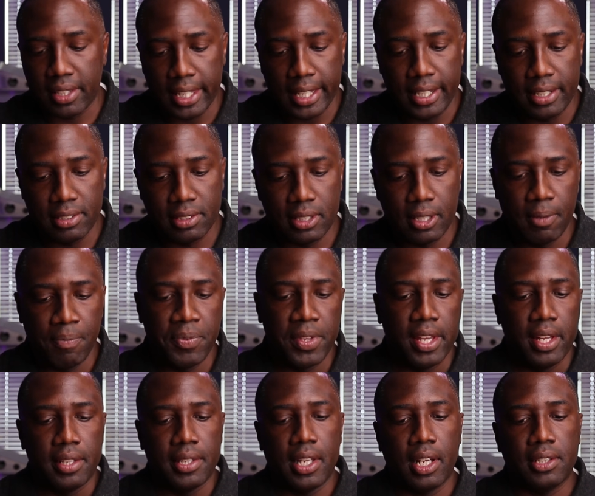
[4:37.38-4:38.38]
these.
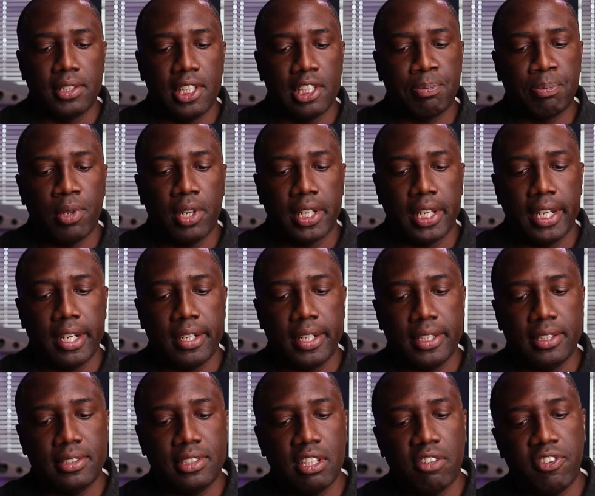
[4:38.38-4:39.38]
Now, this plug here
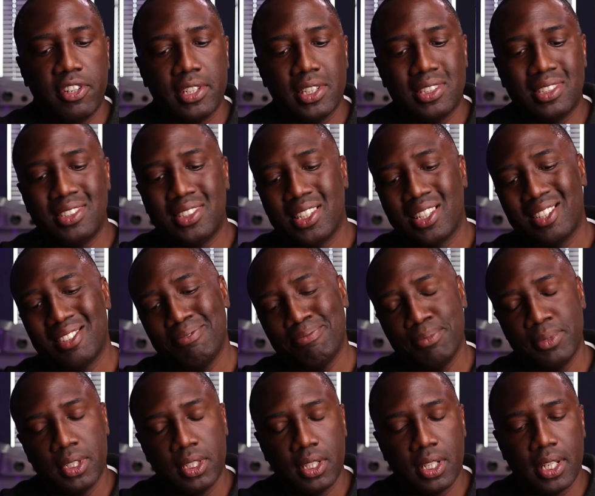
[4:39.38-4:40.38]
is different. This is
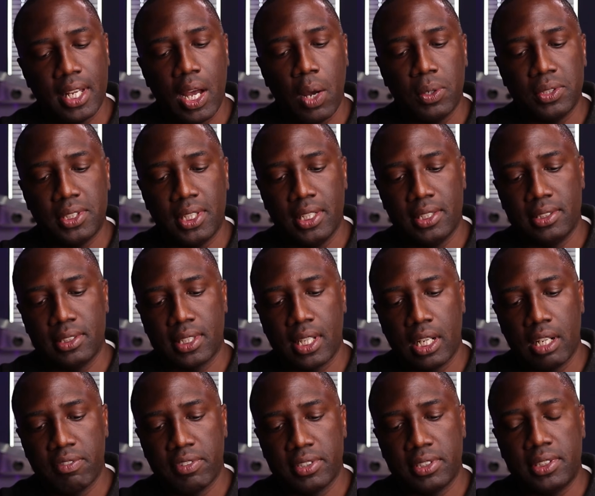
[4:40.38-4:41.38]
I would say this is
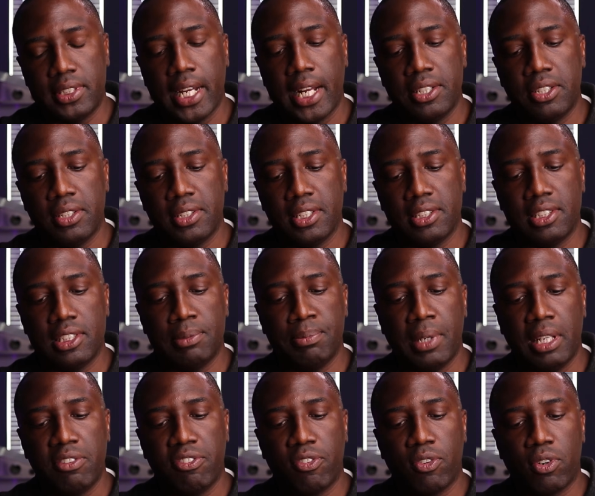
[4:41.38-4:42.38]
kind of a standard. This is
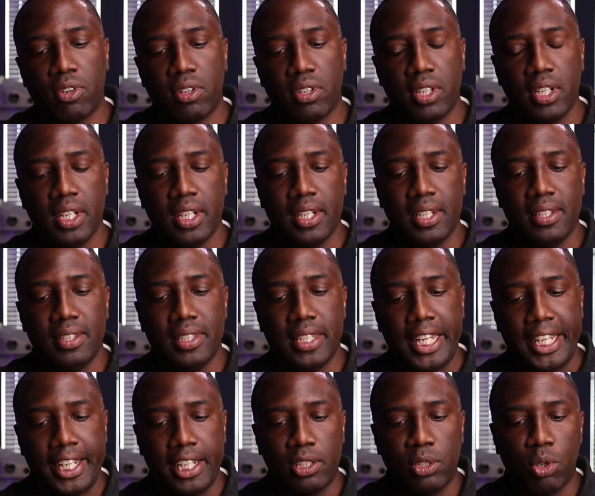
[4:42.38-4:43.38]
made for
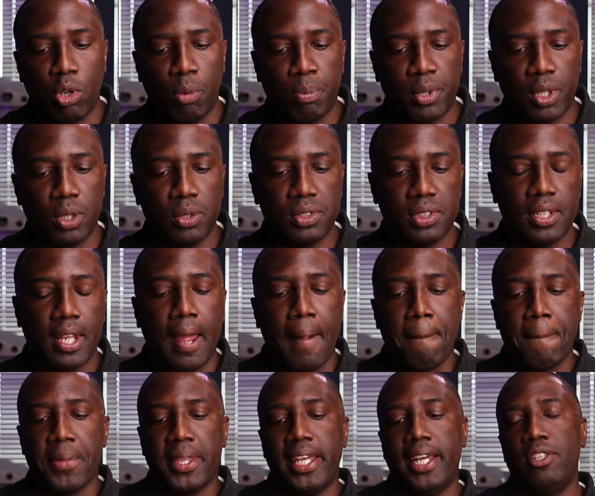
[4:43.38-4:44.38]
naked GoPros,
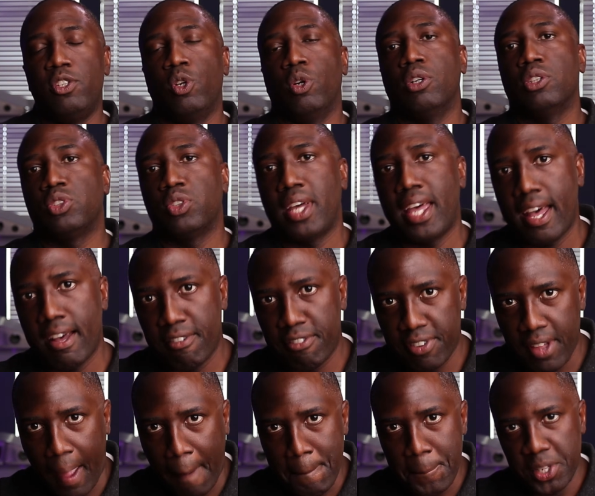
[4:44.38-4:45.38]
and you also have
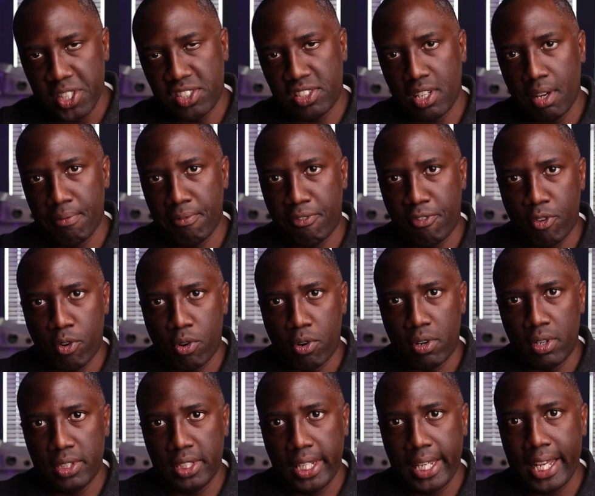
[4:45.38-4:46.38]
some
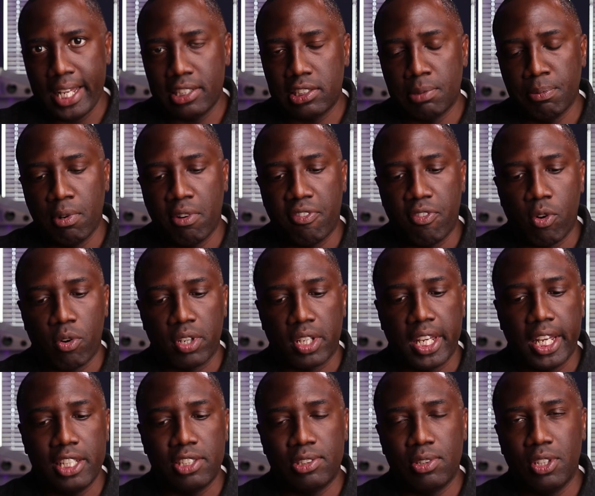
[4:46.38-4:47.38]
for the SMO
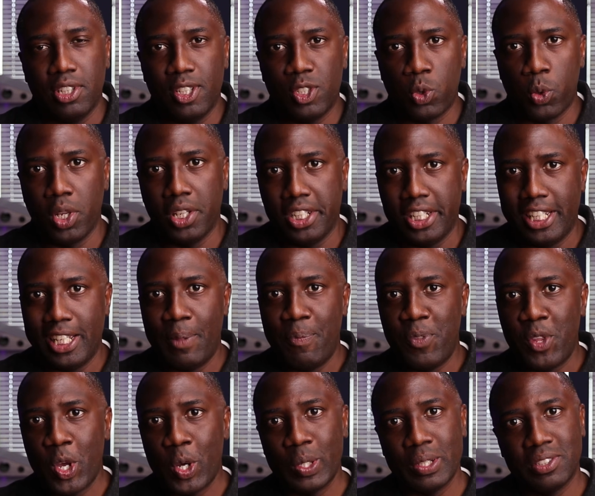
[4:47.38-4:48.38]
4K. So there's really
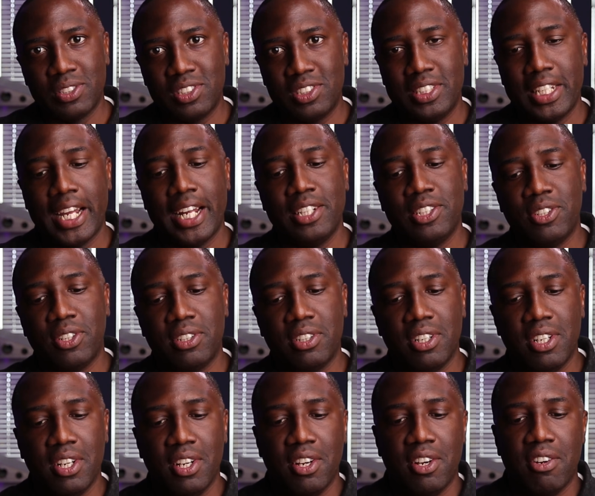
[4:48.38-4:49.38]
no standard
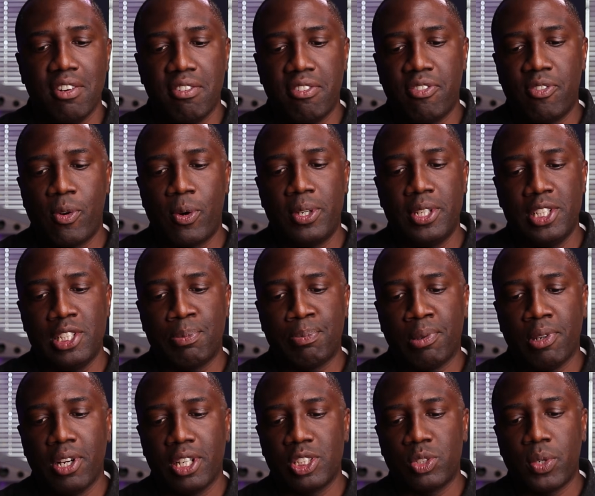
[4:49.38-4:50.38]
for these
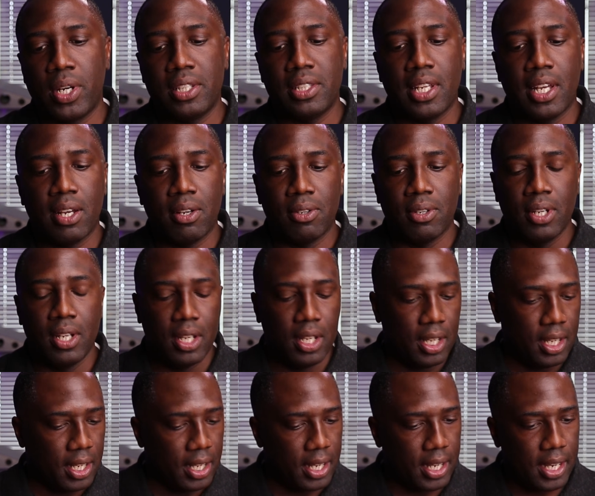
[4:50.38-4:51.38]
plugs right now,
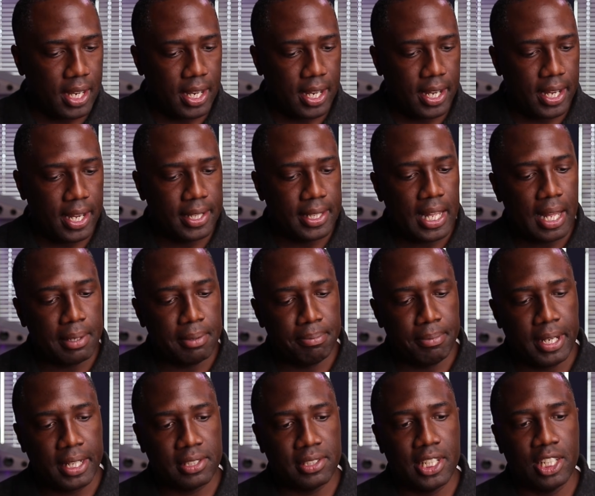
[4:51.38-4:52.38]
and that
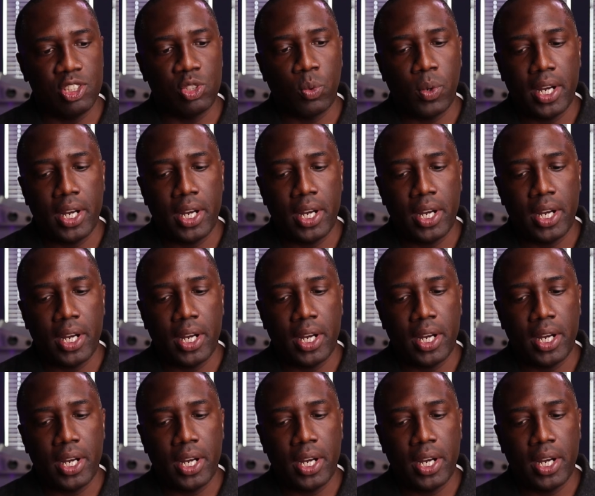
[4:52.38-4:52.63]
makes sense